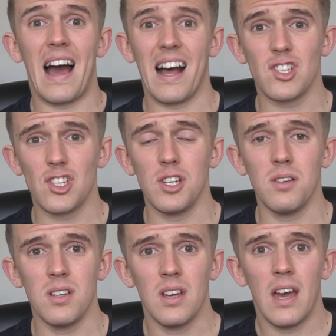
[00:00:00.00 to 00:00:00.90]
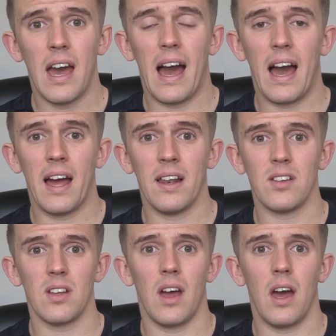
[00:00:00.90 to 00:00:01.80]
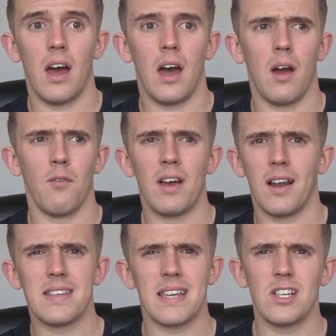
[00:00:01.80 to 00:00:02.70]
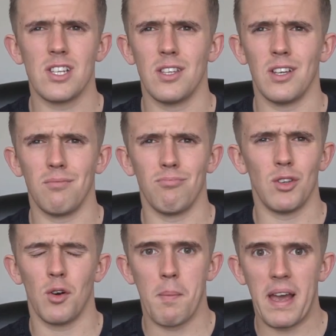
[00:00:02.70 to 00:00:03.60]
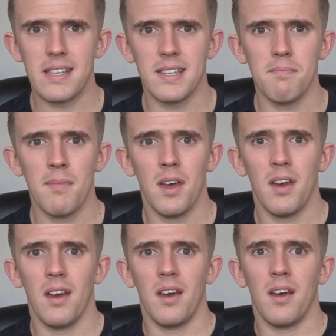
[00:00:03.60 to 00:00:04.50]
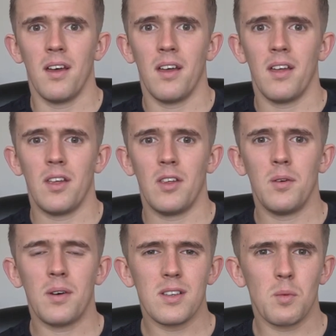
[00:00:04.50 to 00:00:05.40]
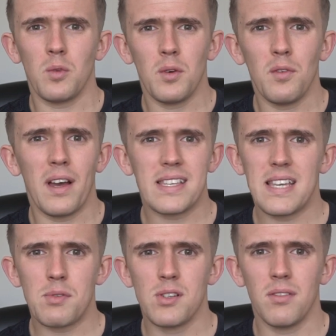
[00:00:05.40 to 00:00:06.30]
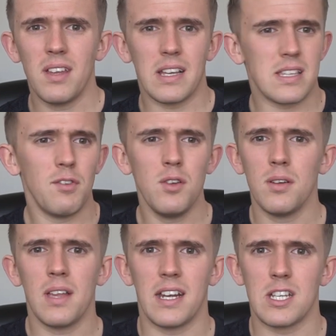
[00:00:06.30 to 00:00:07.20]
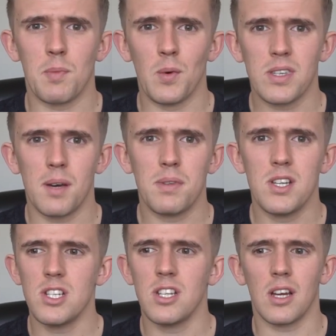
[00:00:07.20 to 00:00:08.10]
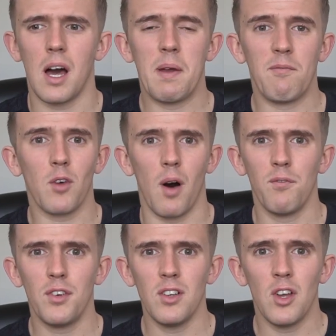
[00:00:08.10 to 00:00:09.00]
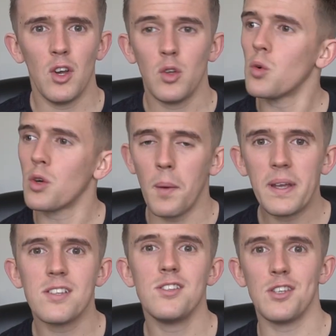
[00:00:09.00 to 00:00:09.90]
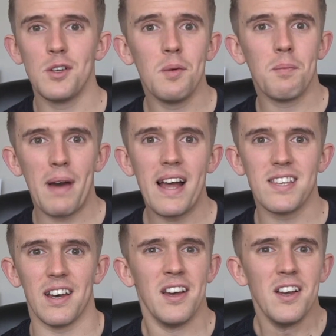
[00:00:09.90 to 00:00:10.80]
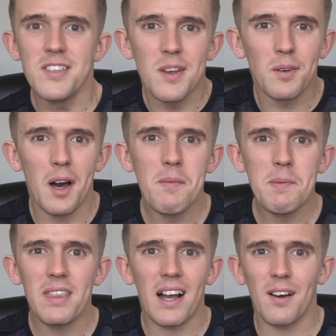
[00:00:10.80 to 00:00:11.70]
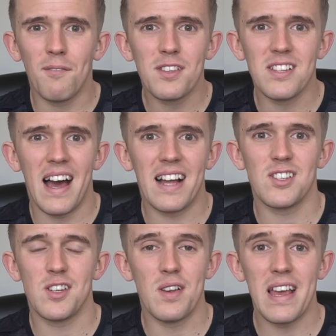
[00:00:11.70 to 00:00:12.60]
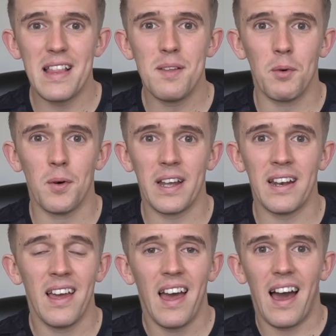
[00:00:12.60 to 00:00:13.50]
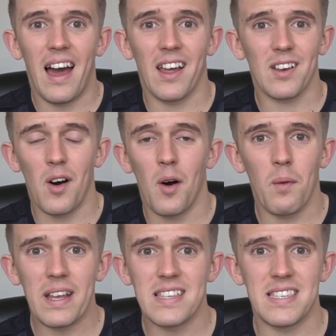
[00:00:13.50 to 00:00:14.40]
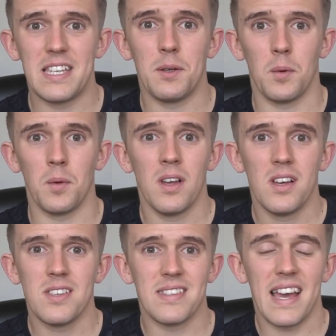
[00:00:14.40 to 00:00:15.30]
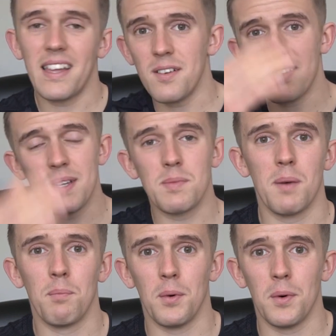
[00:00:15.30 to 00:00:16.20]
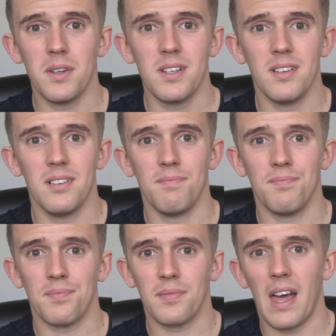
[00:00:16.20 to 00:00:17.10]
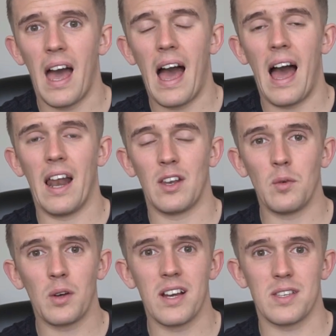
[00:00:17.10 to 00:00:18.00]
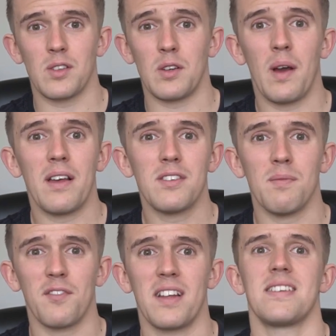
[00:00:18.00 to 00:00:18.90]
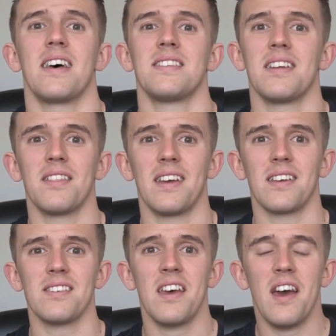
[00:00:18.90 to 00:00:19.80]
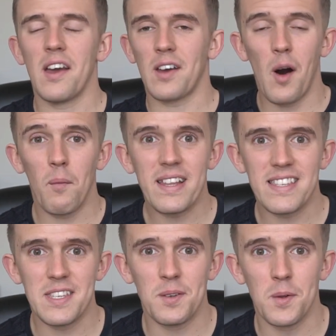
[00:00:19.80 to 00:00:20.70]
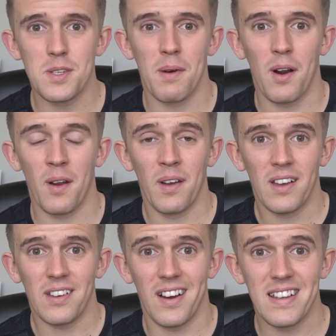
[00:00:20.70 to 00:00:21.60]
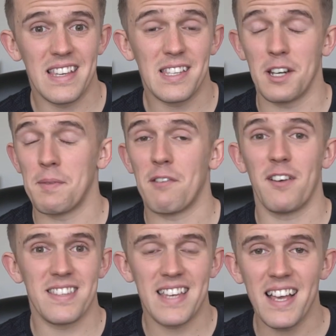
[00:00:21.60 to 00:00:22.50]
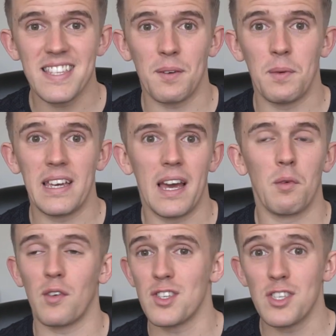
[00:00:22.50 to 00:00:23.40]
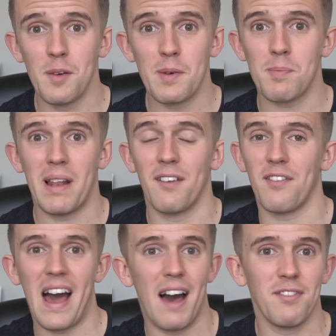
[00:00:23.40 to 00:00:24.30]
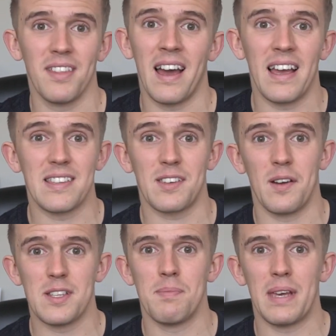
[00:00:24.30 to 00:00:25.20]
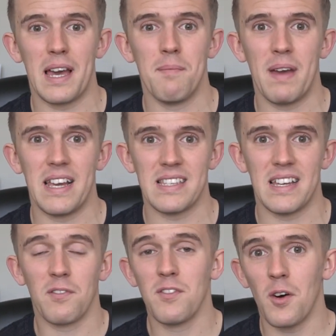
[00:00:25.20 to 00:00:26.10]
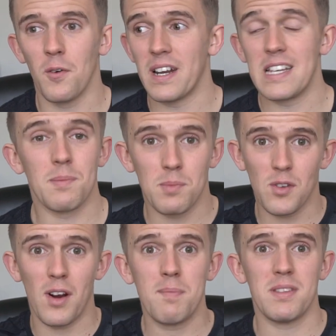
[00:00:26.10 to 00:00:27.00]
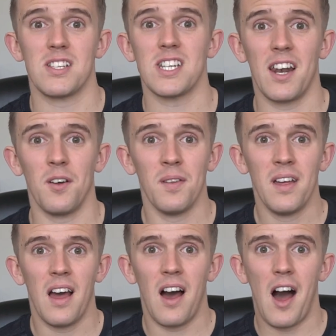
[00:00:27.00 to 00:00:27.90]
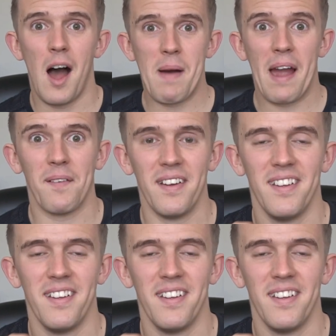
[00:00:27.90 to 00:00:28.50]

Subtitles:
attitude and a realization that you're amazing, you guys will do exceptional things. If you do that in a sports competition and come in confident, you're going to do better. So come in with that confident attitude in the morning, and I can't wait to see you all. So take those tips on board, and you guys will do some fantastic things. Can't wait to see you all tomorrow. Guys, it's going to be a fantastic week, and we've got so much planned for after that. It's going to be amazing. If you've not already, subscribe to the channel. I'm out.